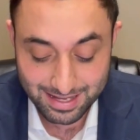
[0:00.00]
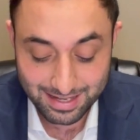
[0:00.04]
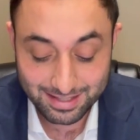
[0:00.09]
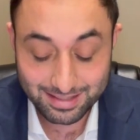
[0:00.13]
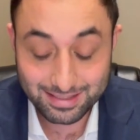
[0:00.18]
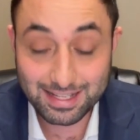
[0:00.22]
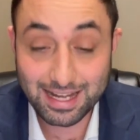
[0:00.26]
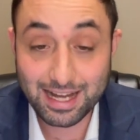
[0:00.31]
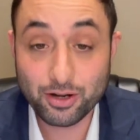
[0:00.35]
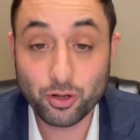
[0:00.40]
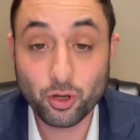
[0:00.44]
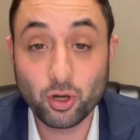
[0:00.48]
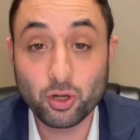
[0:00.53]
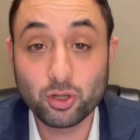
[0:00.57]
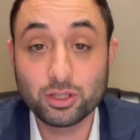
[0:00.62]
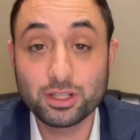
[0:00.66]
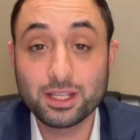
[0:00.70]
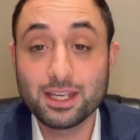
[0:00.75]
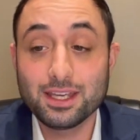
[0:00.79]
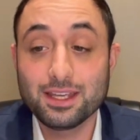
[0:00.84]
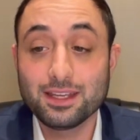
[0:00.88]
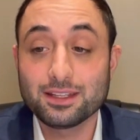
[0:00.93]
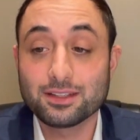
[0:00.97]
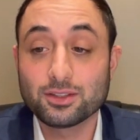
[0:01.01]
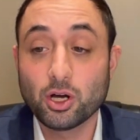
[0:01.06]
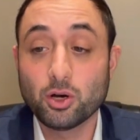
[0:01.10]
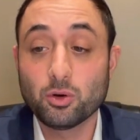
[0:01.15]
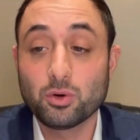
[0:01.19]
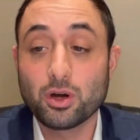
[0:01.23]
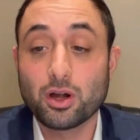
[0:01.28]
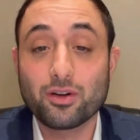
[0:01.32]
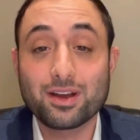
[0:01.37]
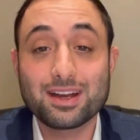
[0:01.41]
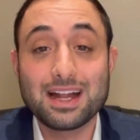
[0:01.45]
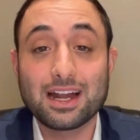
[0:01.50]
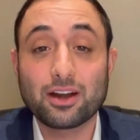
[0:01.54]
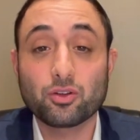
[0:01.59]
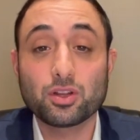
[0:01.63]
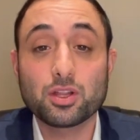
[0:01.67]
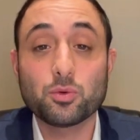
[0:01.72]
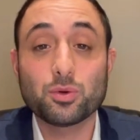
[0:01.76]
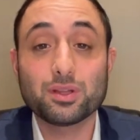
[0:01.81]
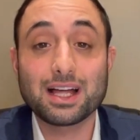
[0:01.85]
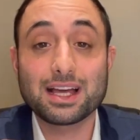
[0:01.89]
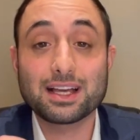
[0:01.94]
Not only, don't worry, not
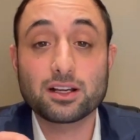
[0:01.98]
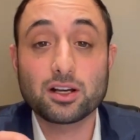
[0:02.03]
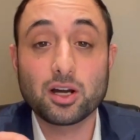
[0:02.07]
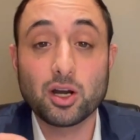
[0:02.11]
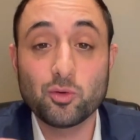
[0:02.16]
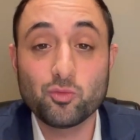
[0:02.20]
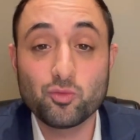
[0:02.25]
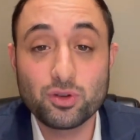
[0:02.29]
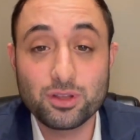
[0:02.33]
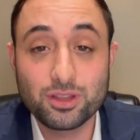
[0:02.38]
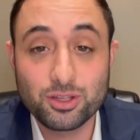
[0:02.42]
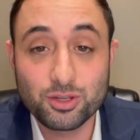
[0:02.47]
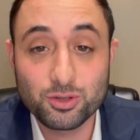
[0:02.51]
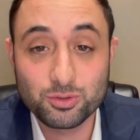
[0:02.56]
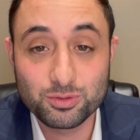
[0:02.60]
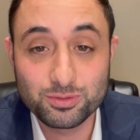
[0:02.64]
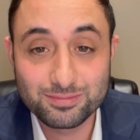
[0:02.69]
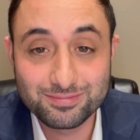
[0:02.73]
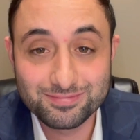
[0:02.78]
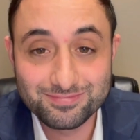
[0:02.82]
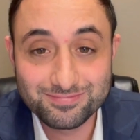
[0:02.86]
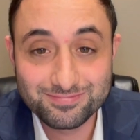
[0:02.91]
only will I come with you,